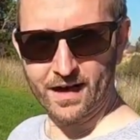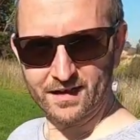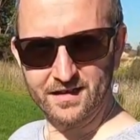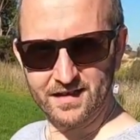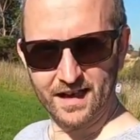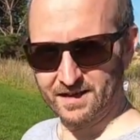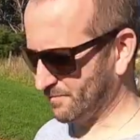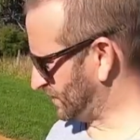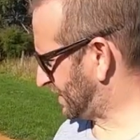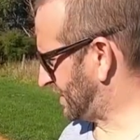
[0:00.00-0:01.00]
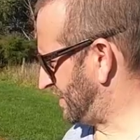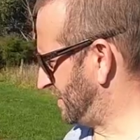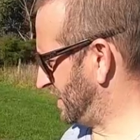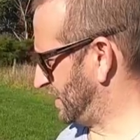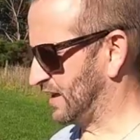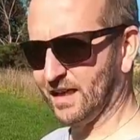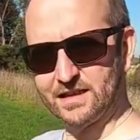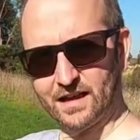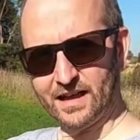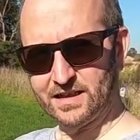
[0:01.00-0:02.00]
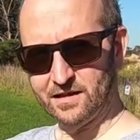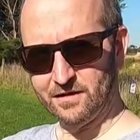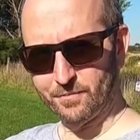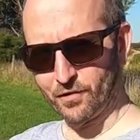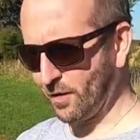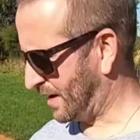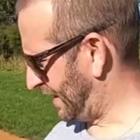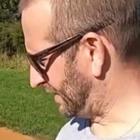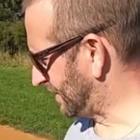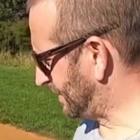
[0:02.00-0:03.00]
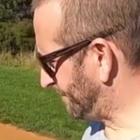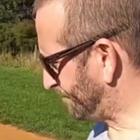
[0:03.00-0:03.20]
rudder set up, so it lets you do the prop hangs.